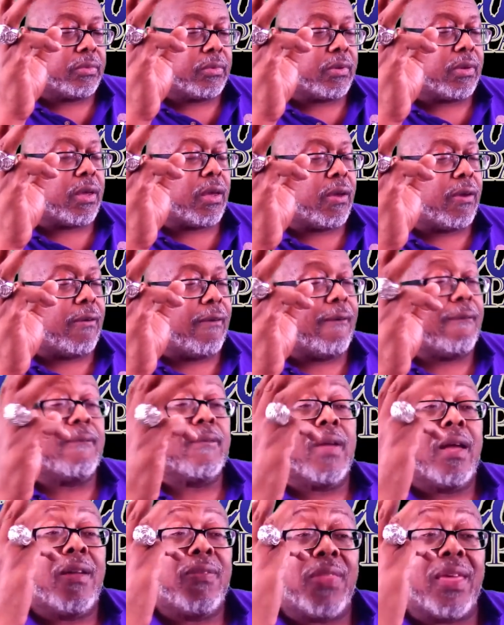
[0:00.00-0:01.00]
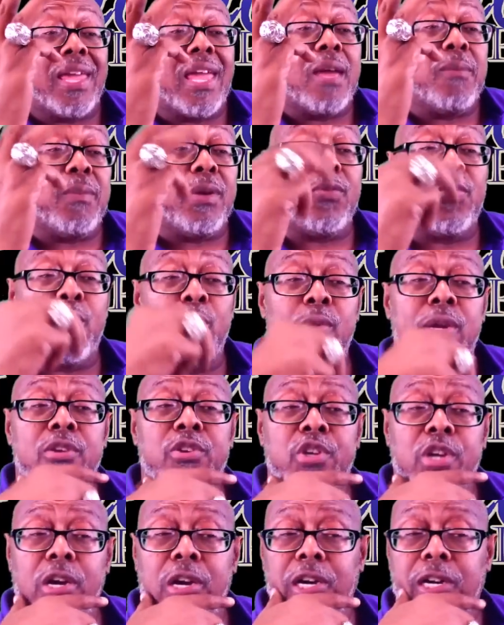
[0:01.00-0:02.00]
Okay. They gave me 3
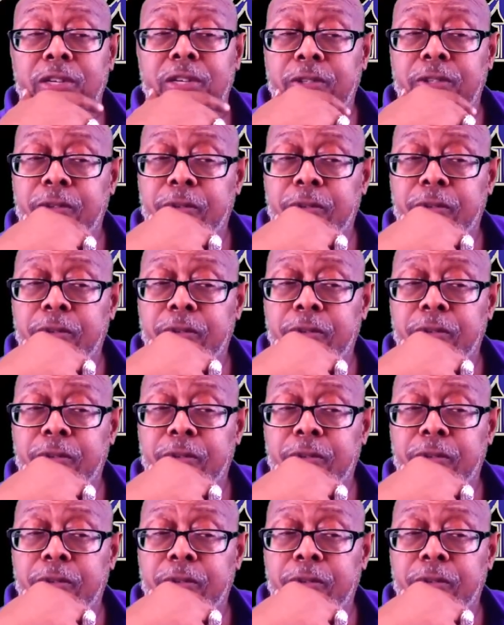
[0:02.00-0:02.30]
charges